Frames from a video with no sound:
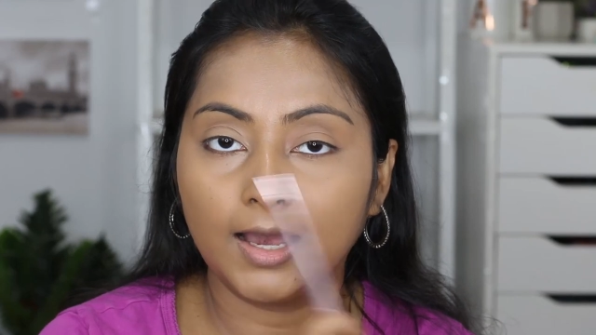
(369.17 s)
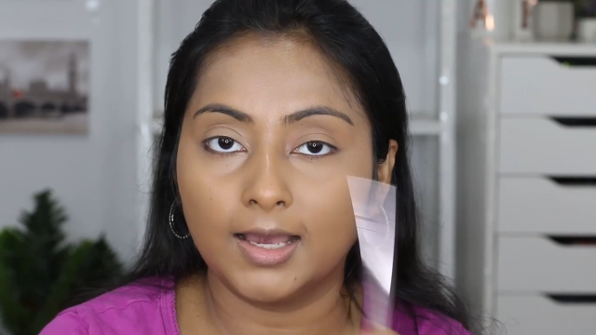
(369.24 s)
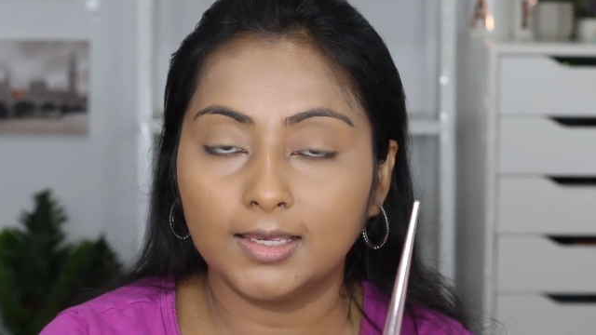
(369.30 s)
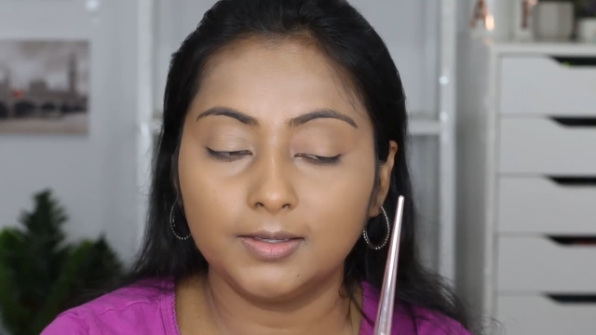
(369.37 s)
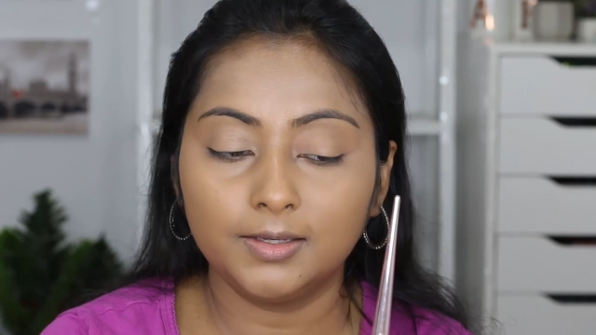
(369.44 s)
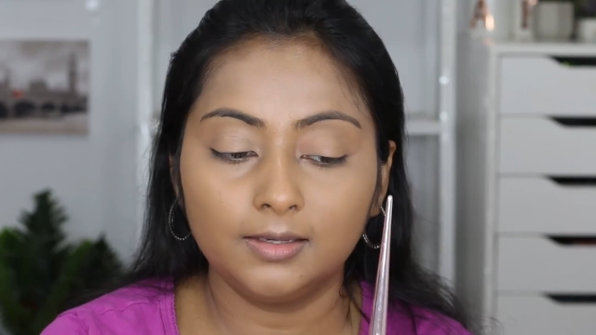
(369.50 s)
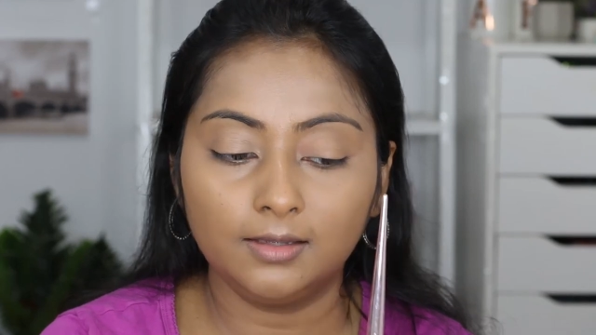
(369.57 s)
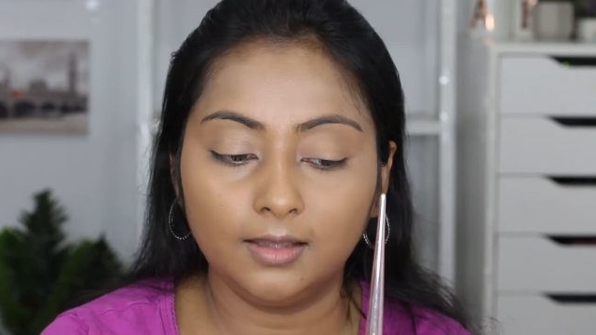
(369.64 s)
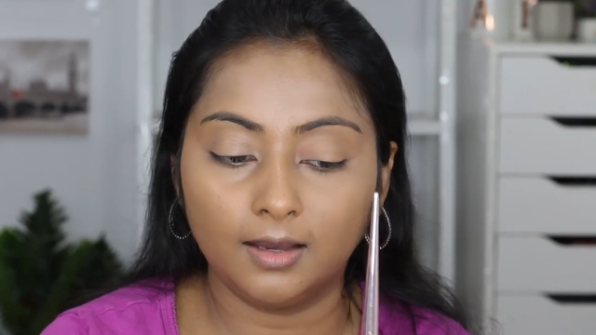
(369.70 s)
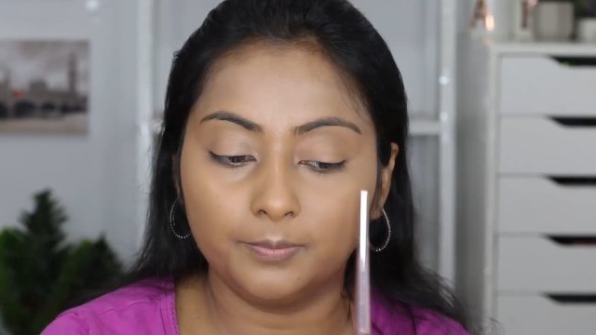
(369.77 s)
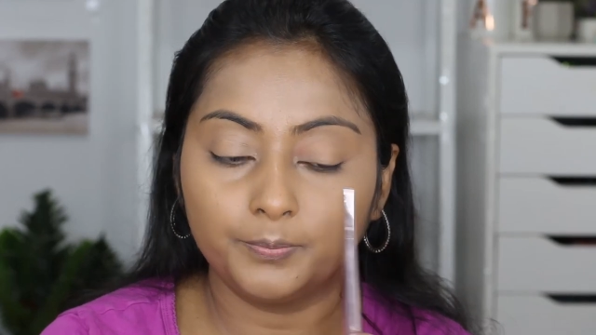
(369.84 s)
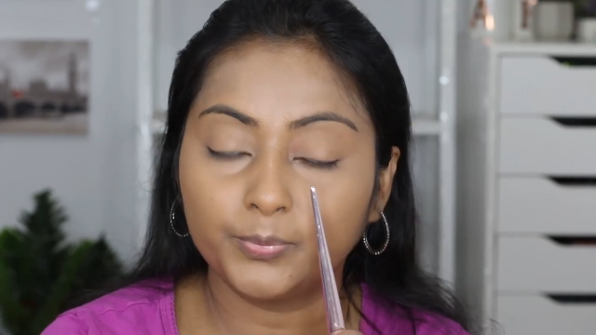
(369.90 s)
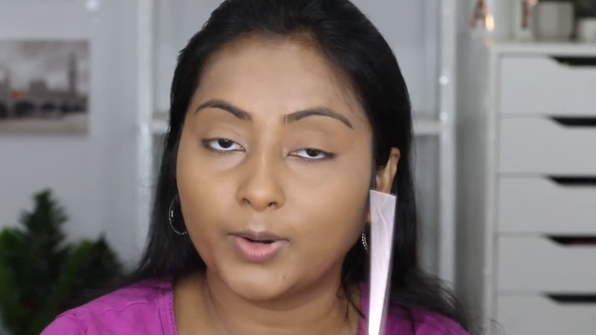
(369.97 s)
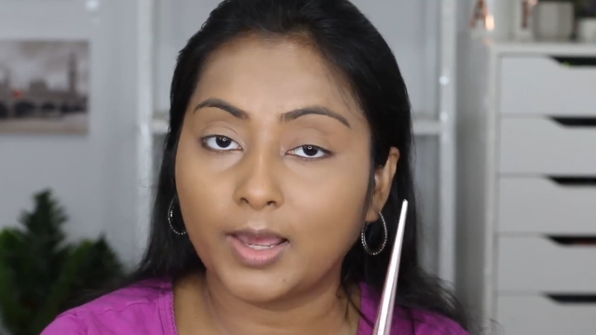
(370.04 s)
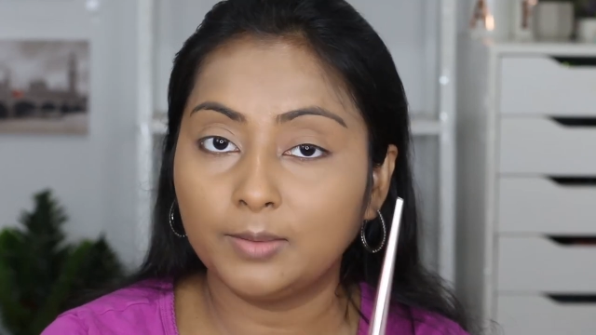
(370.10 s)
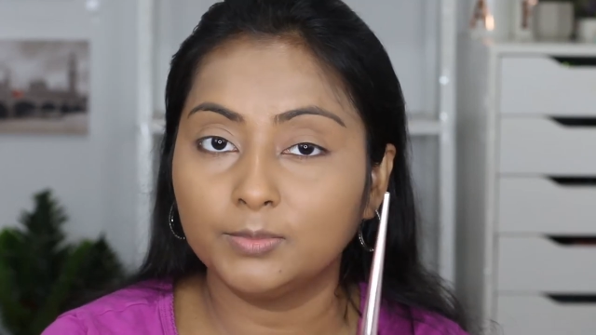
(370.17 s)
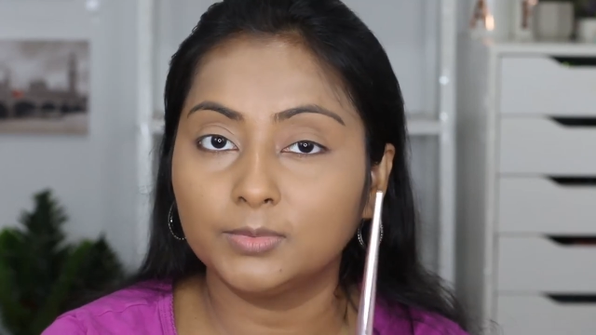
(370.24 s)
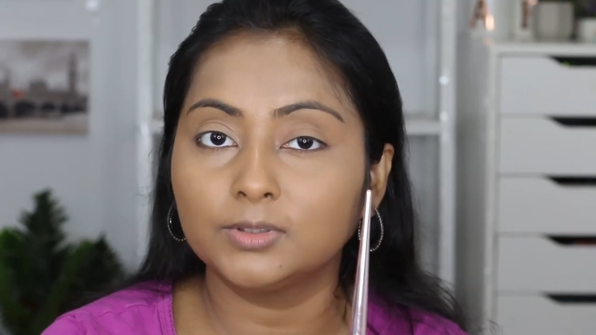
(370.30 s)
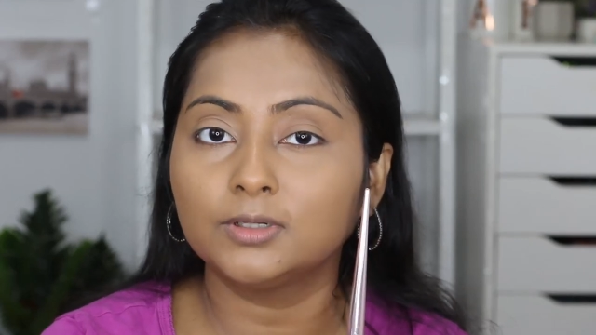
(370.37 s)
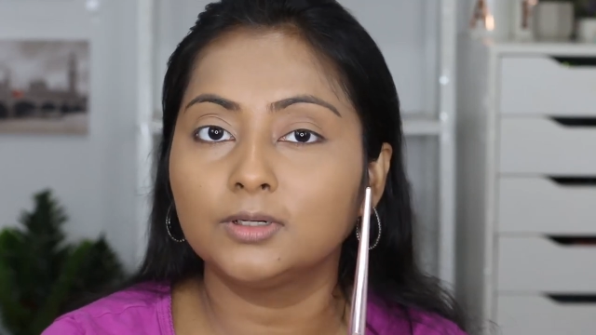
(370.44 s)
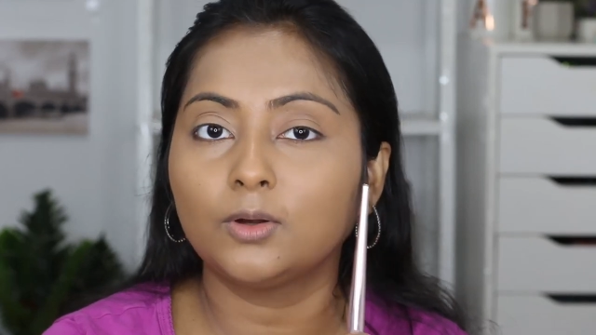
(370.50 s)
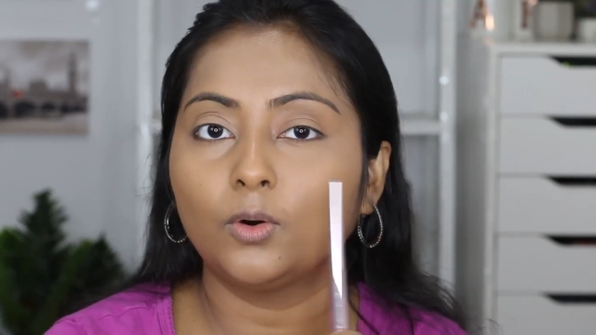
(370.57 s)
eye
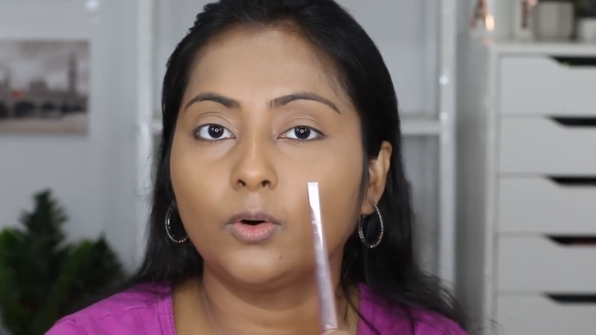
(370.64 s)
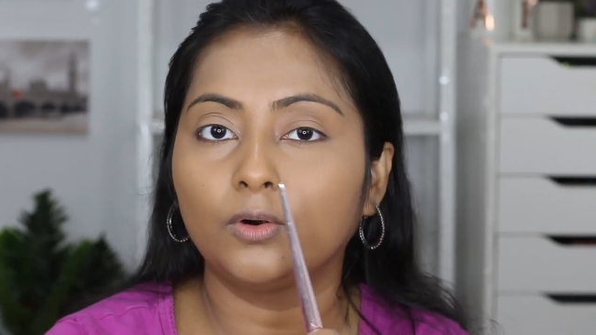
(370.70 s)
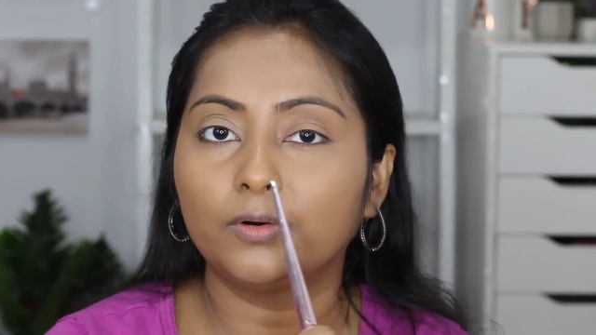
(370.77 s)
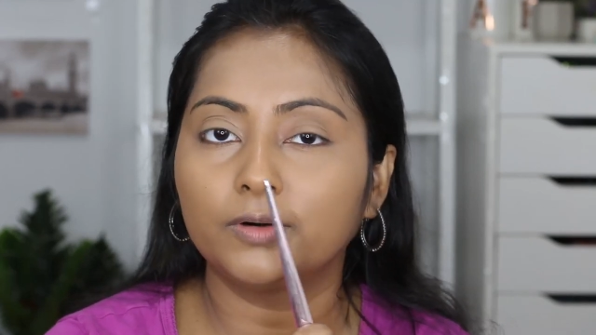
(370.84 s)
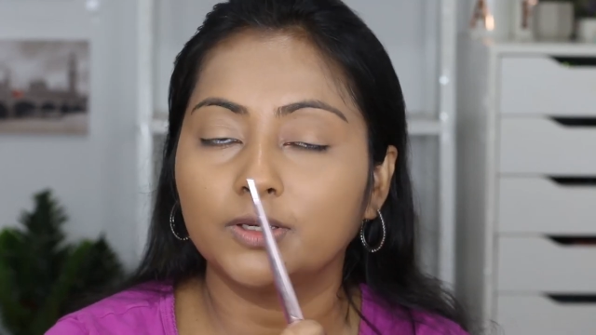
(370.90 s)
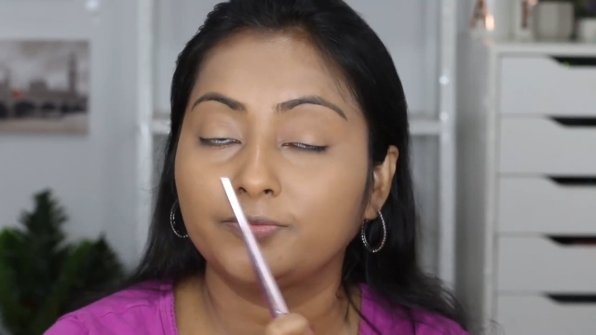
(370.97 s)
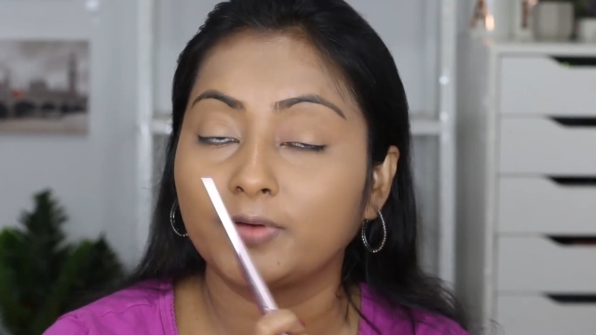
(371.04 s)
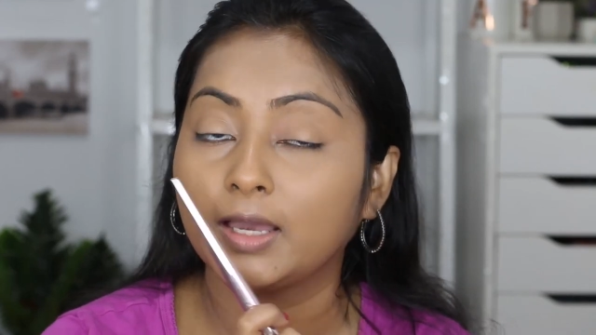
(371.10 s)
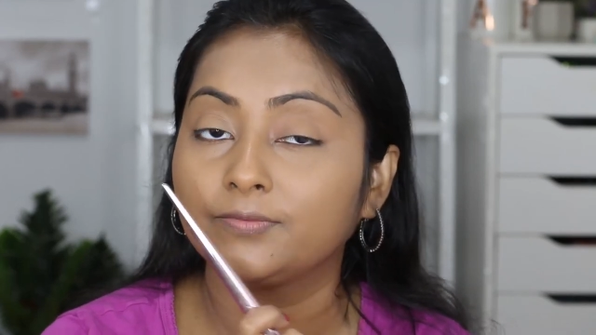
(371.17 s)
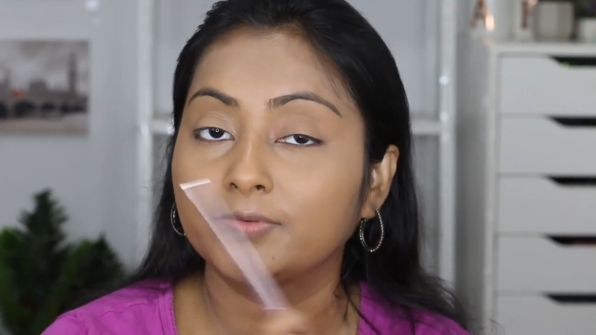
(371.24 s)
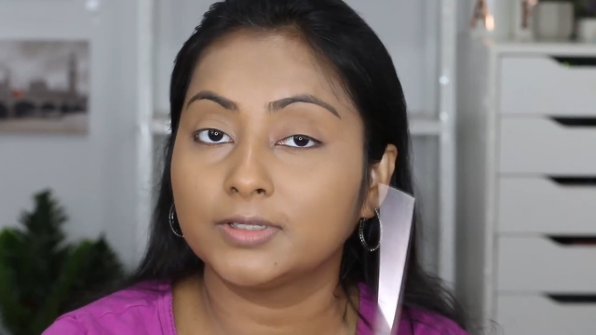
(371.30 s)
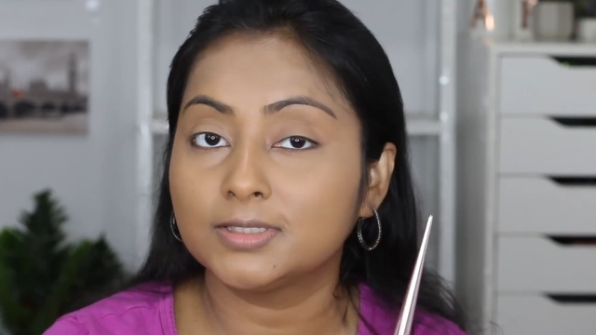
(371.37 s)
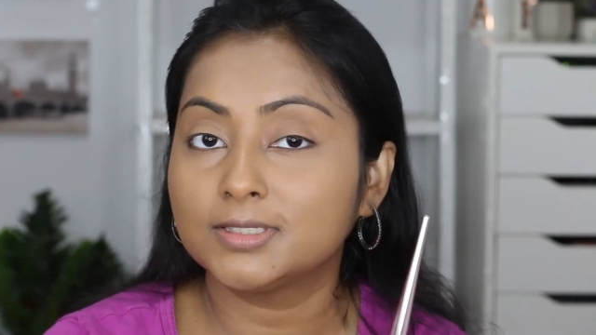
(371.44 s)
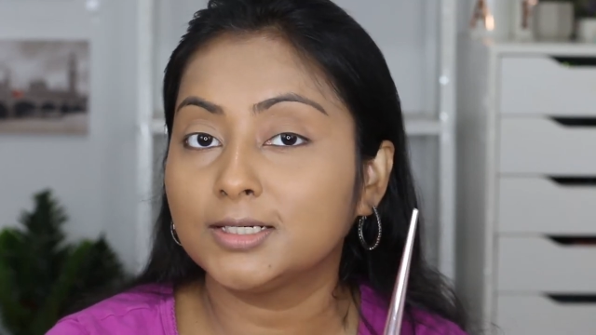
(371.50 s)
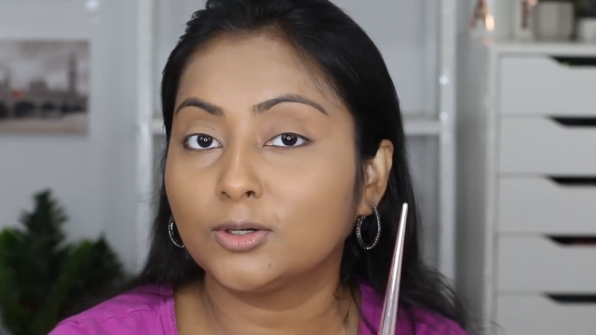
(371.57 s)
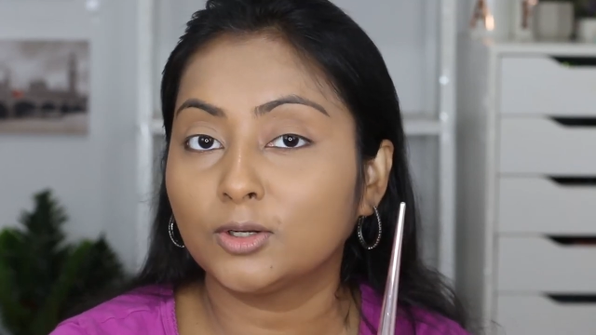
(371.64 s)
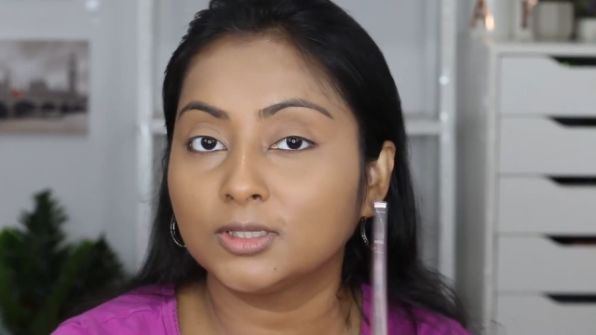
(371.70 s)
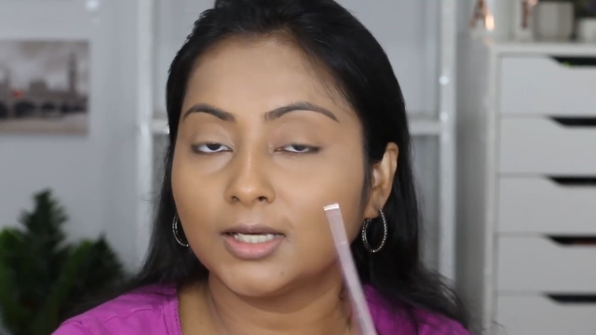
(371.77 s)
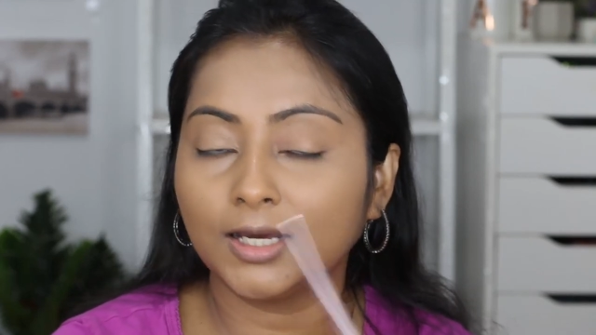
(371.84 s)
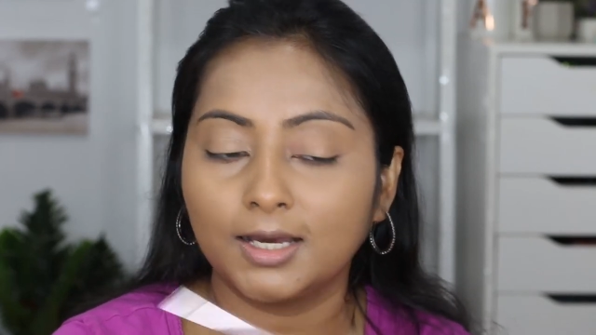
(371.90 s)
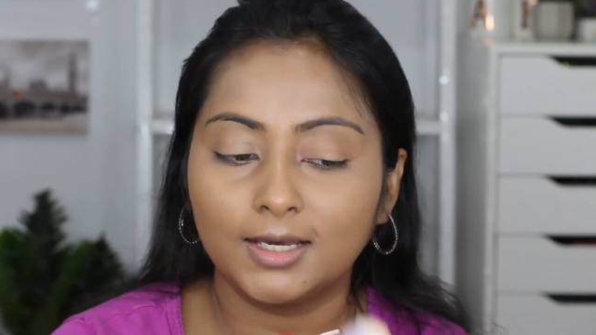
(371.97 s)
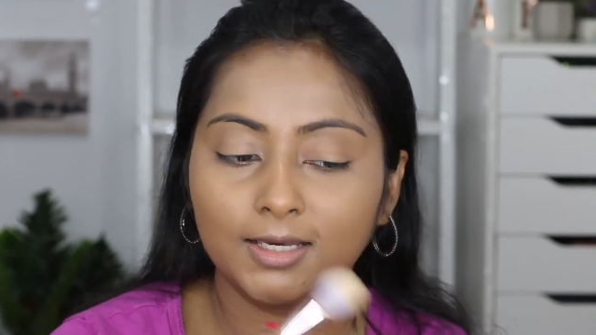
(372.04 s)
primer or if I have concealer
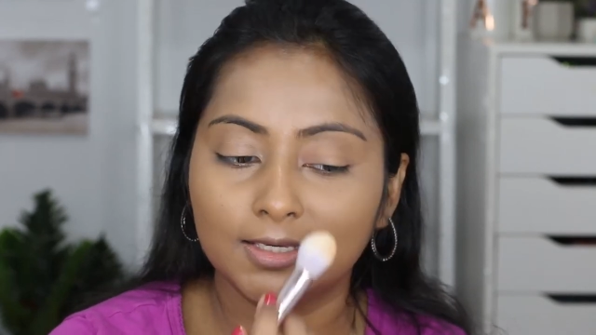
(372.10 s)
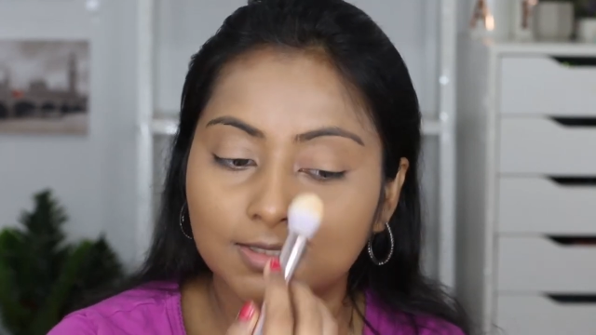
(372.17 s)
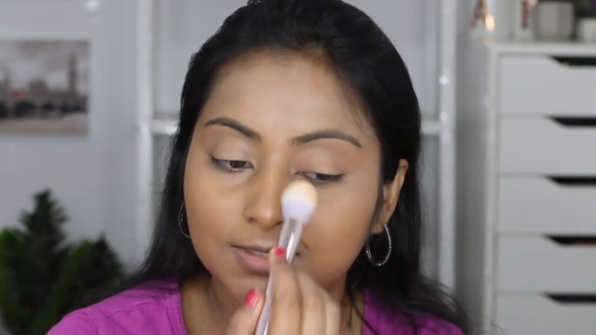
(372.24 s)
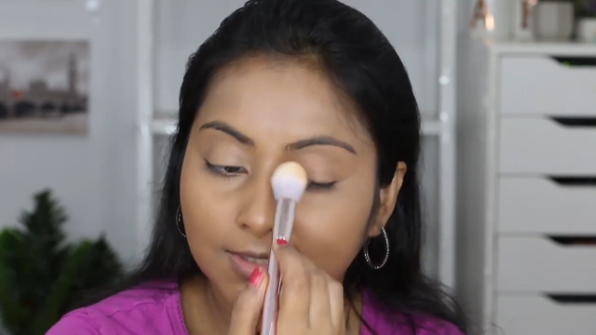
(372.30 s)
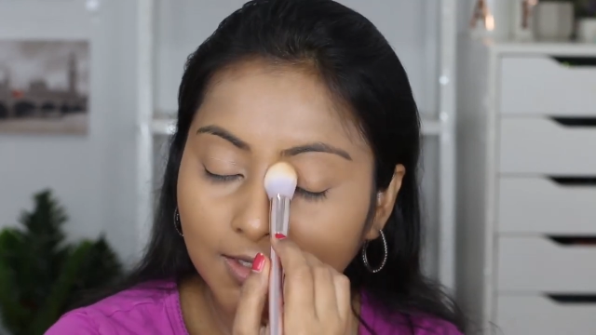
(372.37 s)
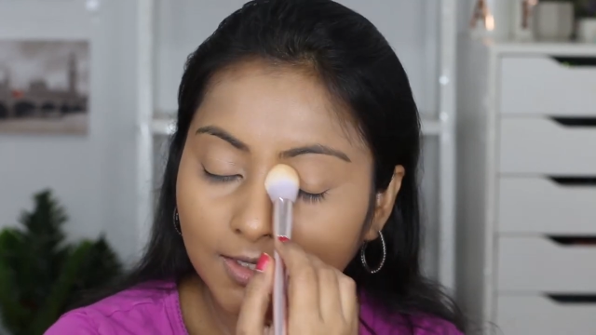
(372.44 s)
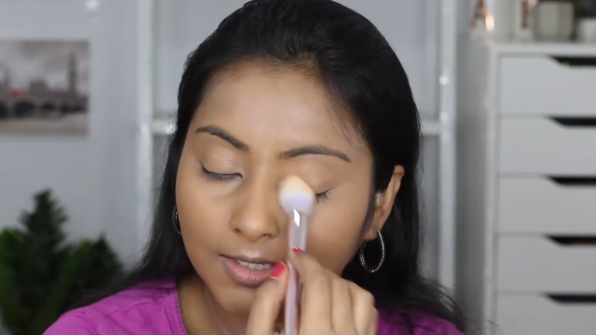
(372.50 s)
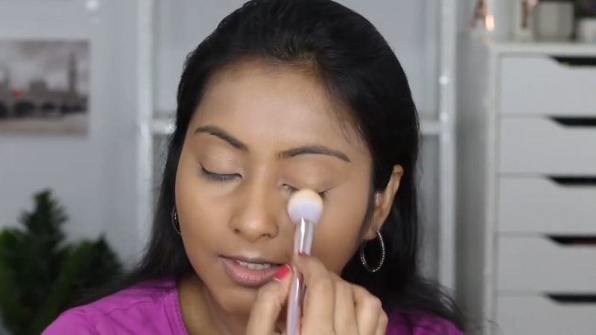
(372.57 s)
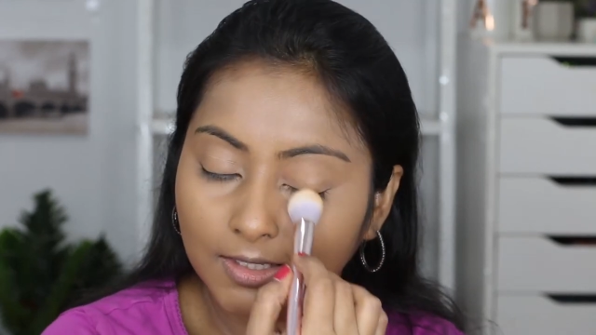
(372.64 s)
on the eyes